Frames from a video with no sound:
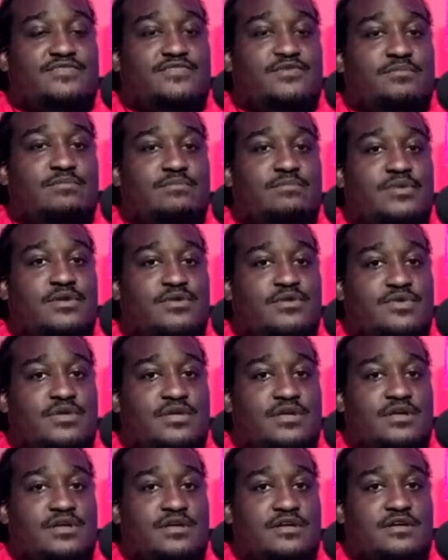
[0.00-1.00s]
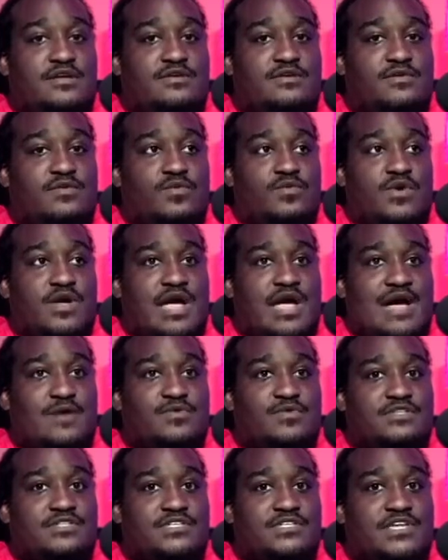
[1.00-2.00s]
familiar, I
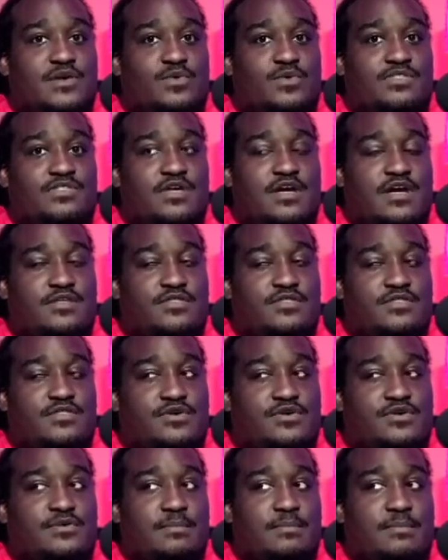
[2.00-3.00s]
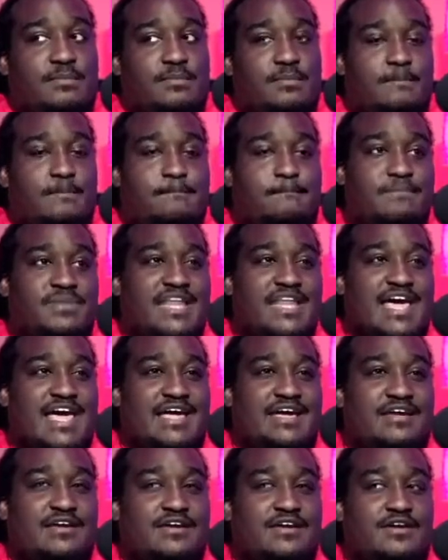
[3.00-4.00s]
would say, with other
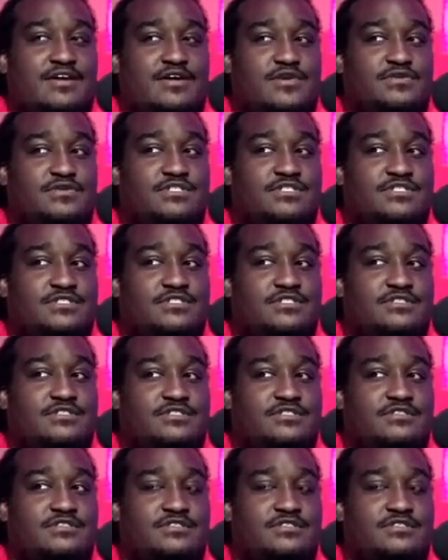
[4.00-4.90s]
black cultures.